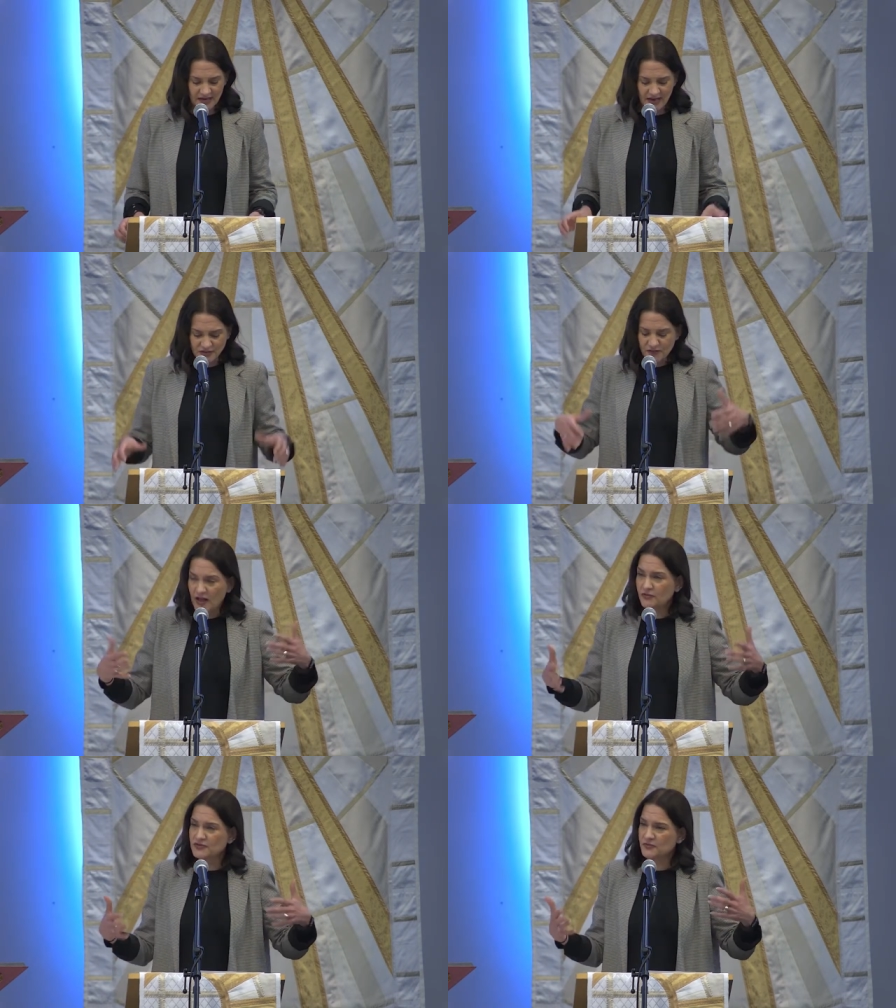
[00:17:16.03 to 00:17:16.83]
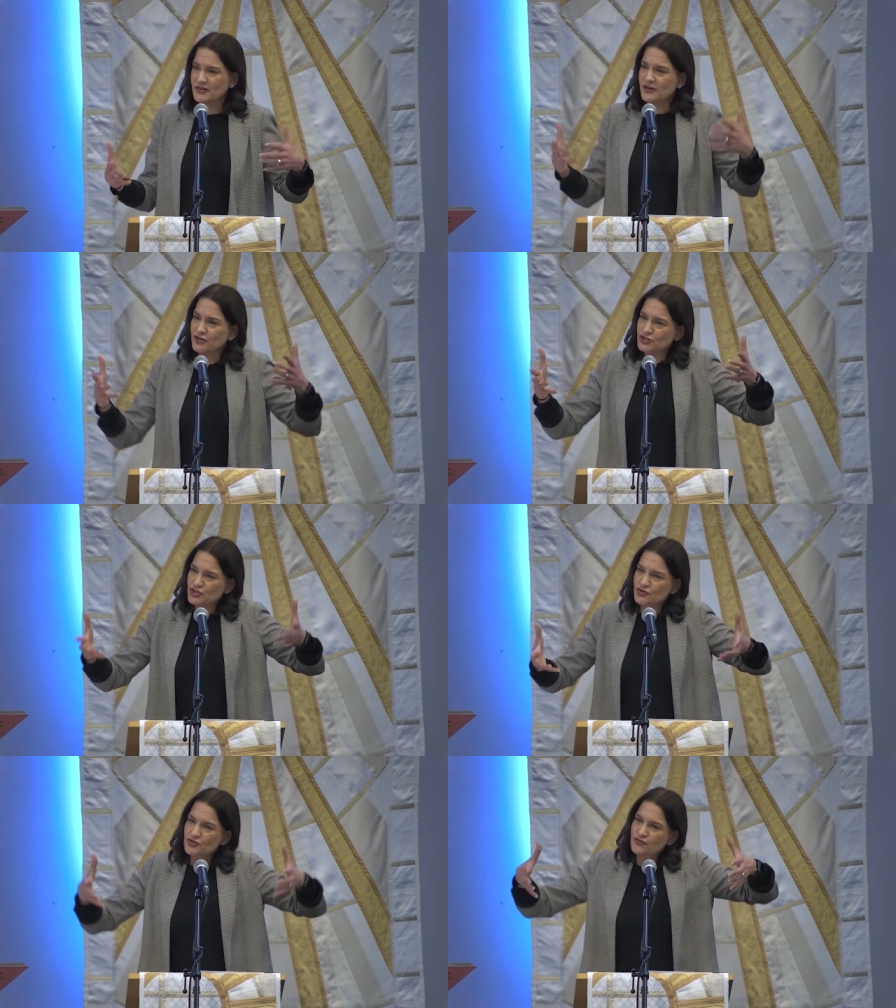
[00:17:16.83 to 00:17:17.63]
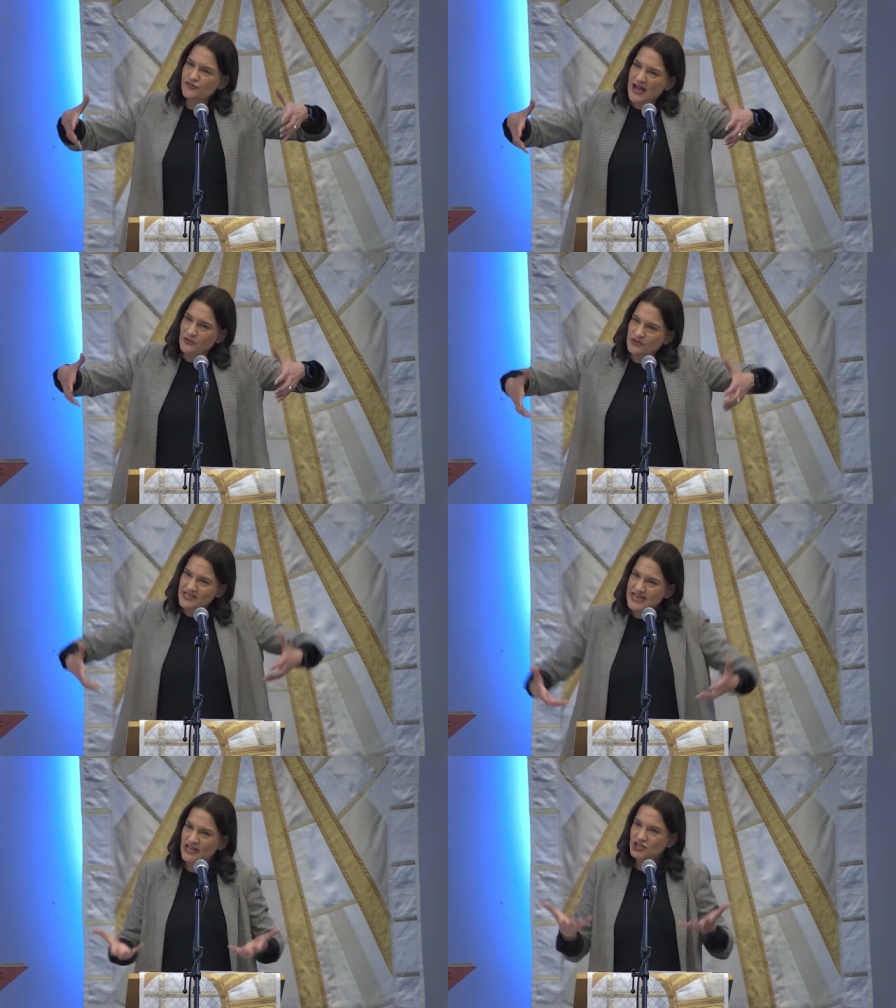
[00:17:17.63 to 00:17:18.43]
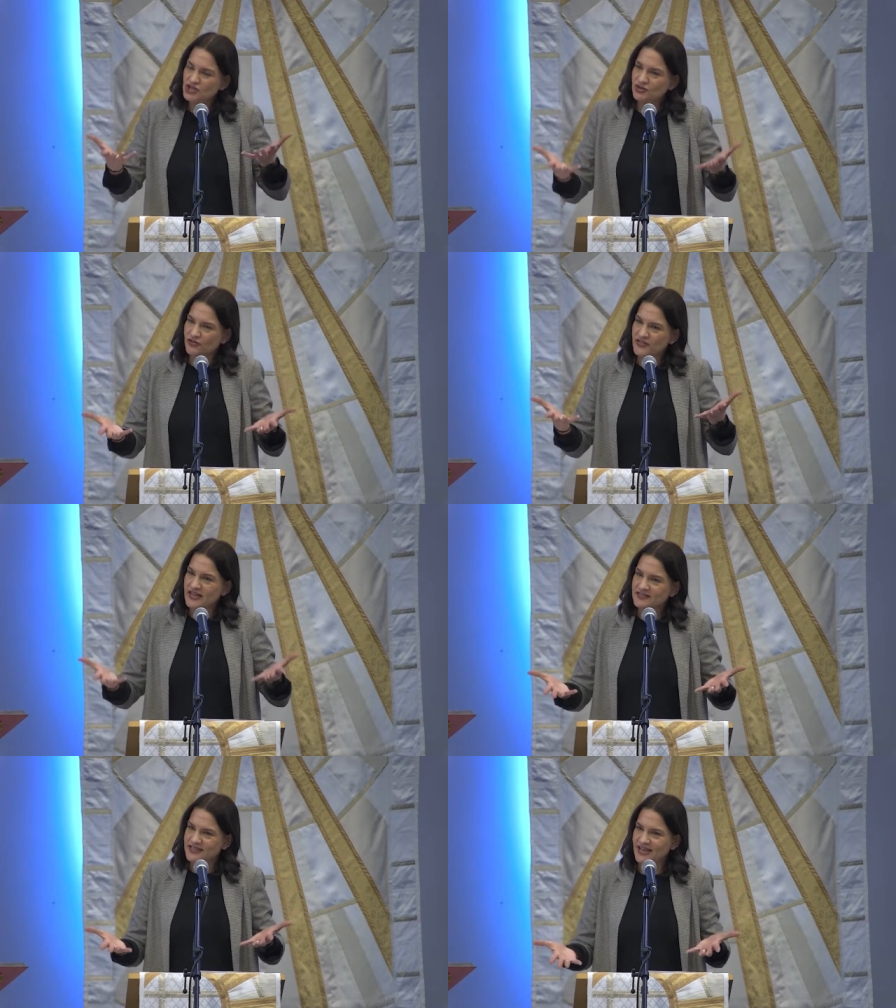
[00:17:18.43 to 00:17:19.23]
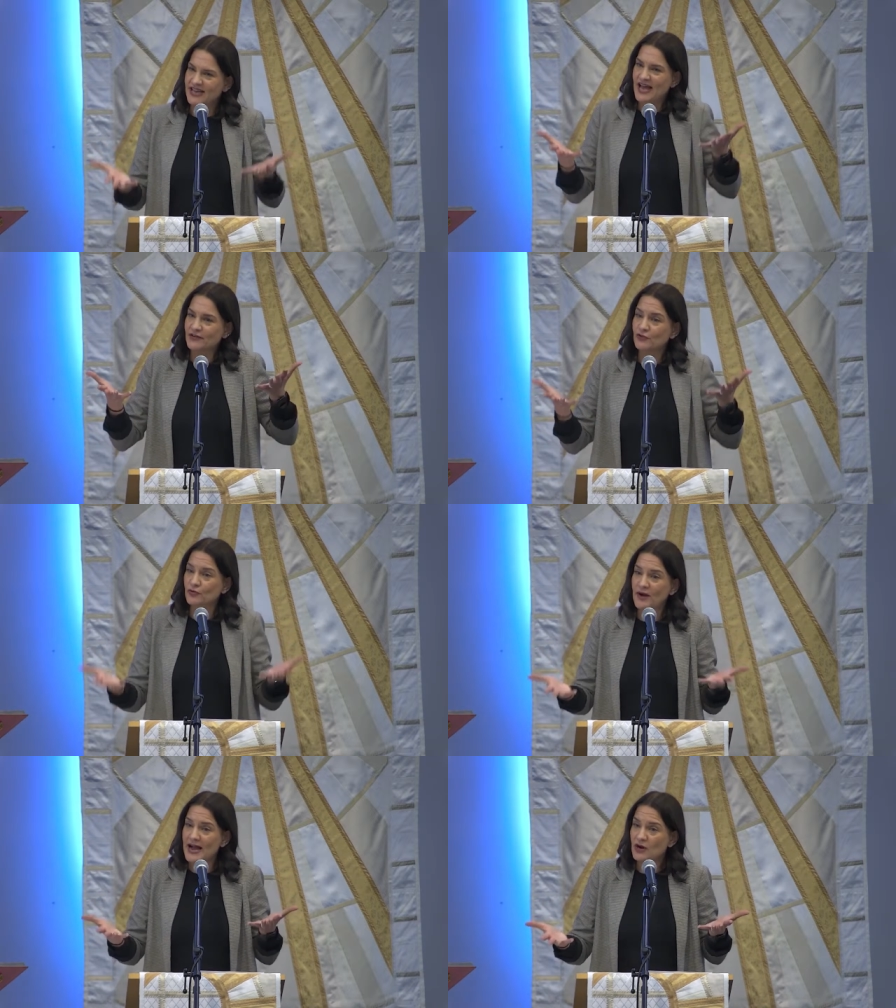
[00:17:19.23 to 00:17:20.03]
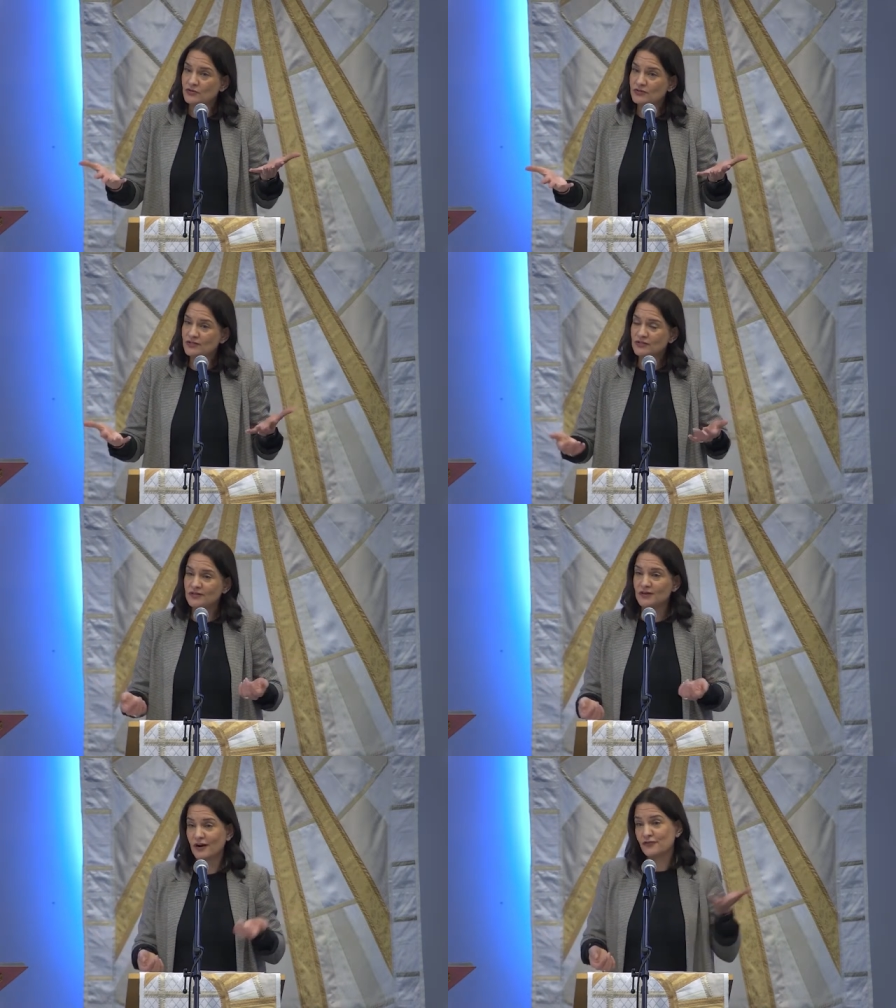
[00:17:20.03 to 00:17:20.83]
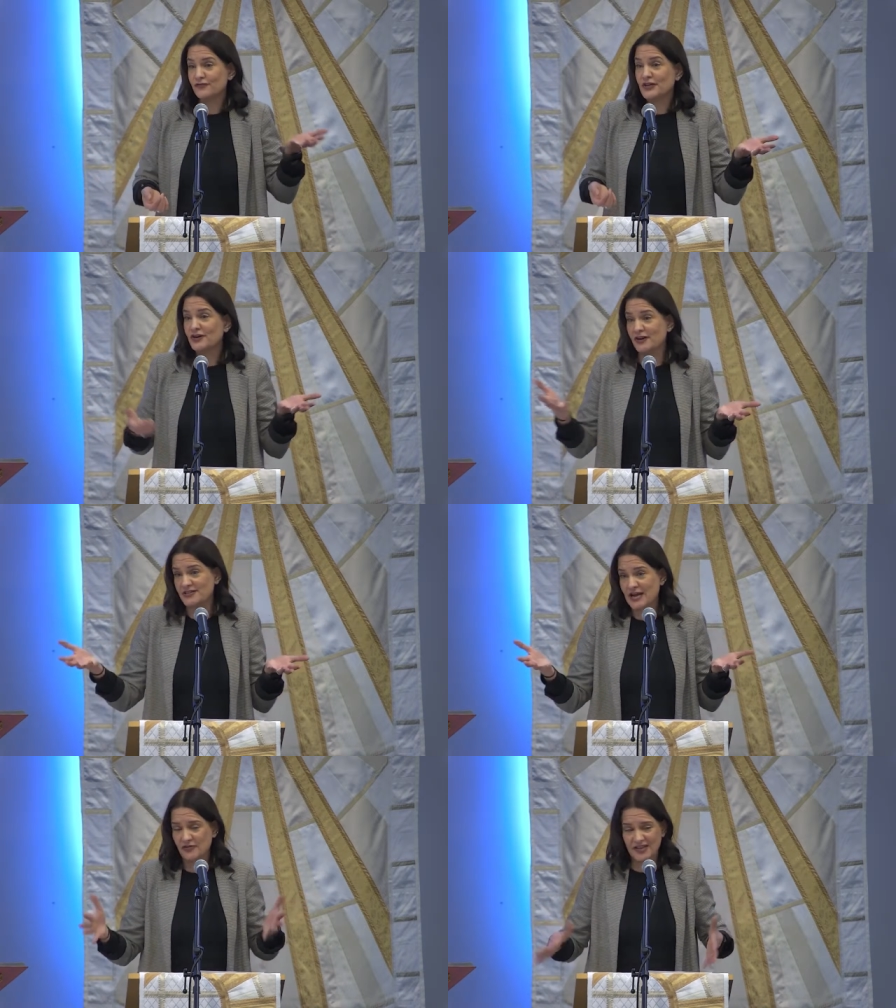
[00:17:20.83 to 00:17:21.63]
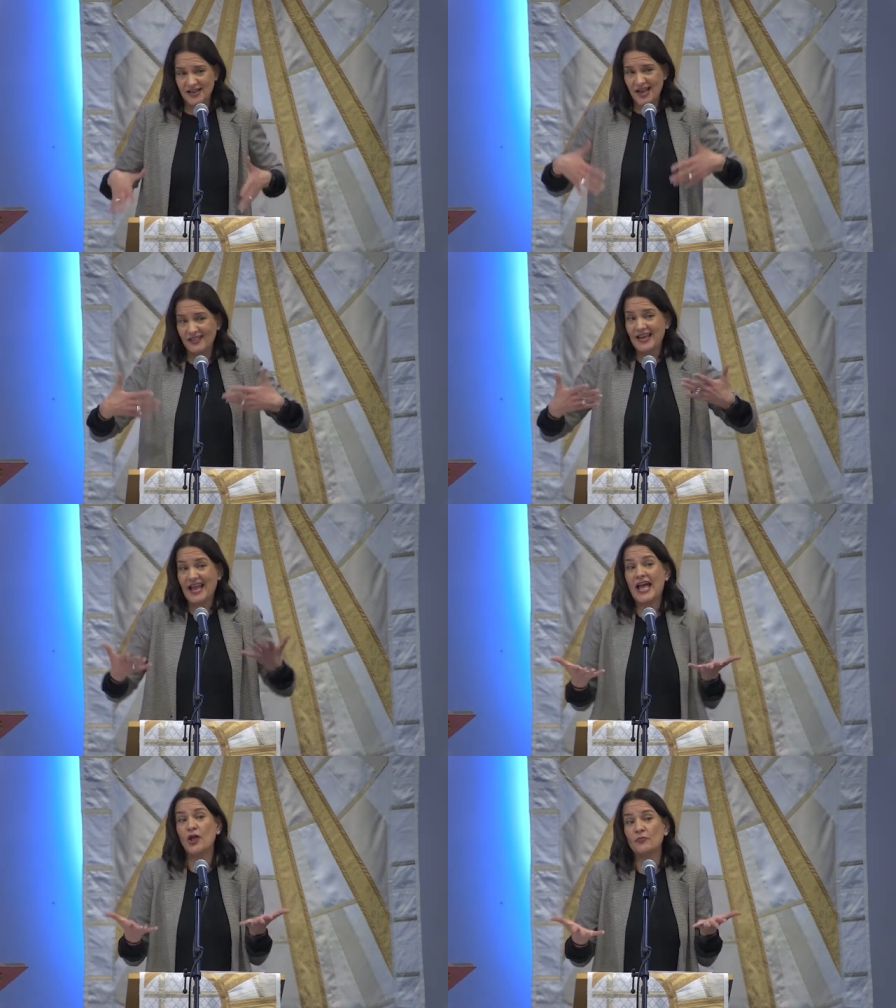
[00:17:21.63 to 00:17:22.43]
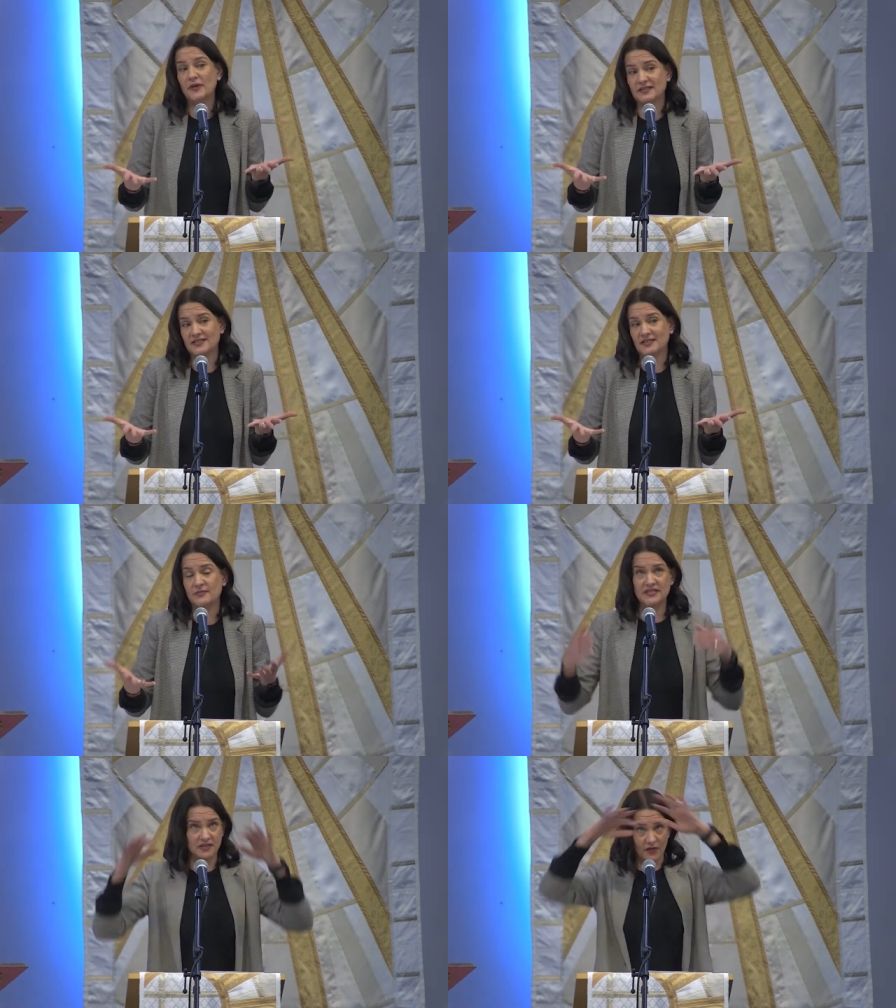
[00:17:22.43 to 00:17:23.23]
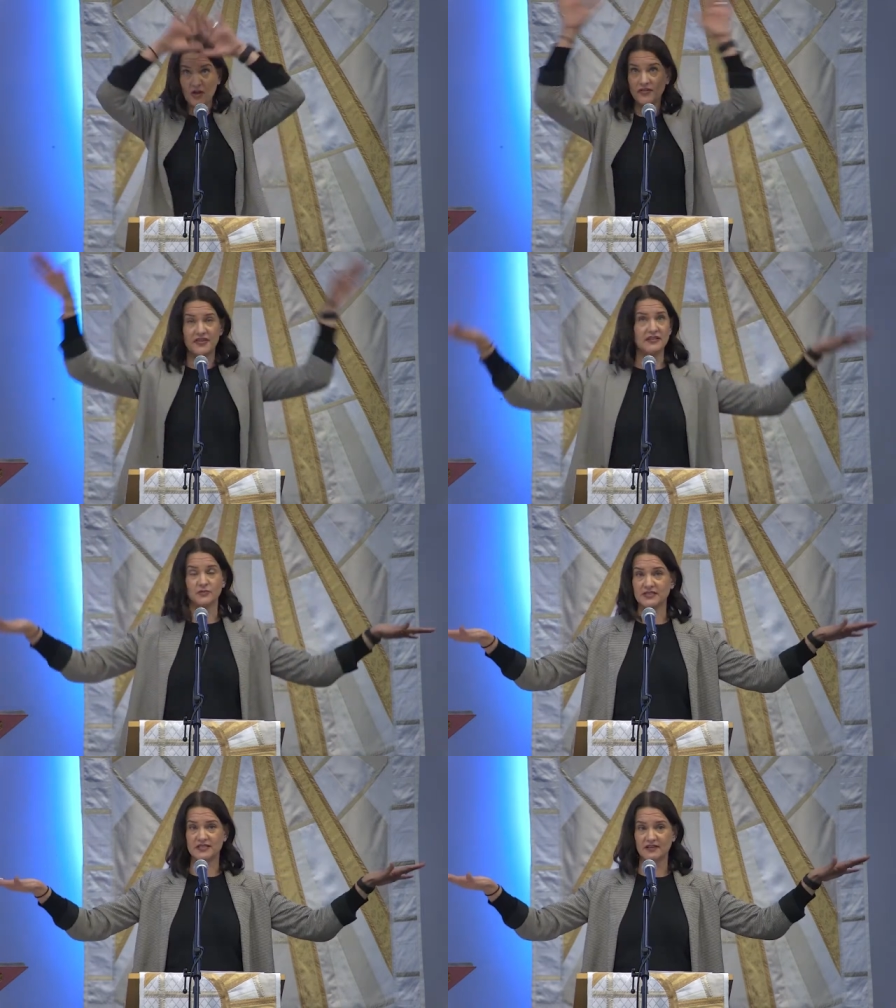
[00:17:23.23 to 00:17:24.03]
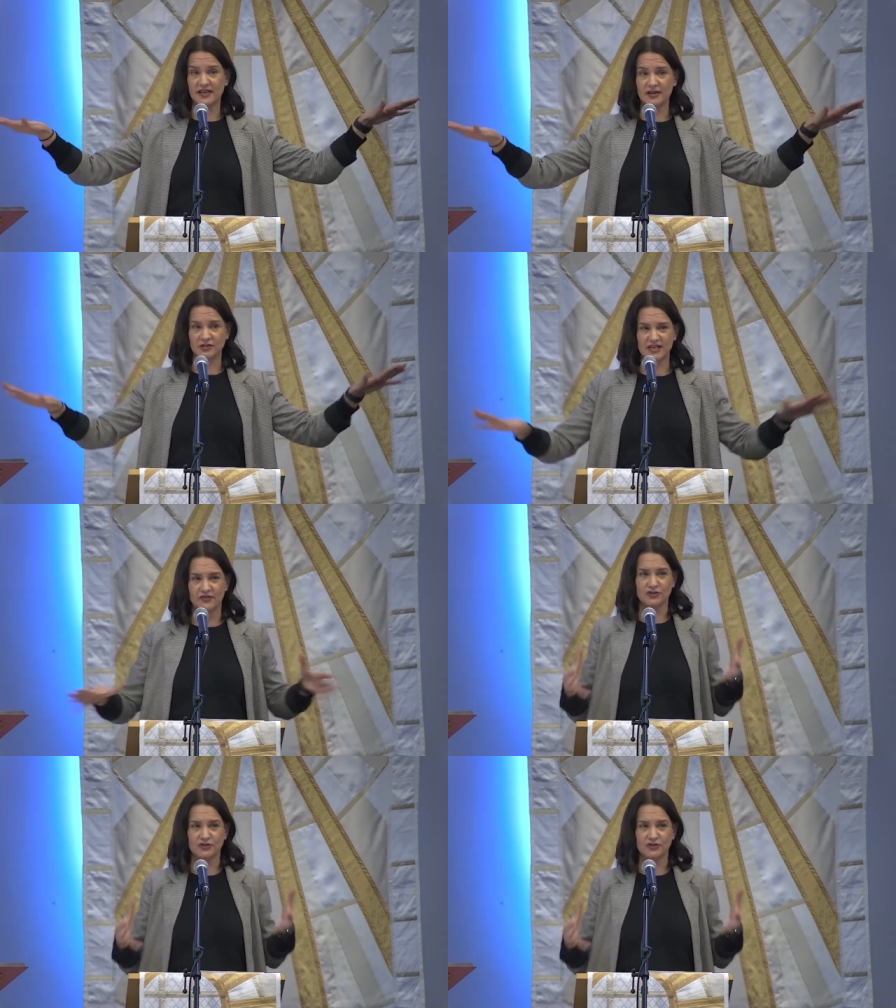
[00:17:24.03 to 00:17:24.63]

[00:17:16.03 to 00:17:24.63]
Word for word: as followers of way, there are two foundational things that can kind of ground our fear and our doubt that can kind of like help us in the midst of all the things we still can't understand.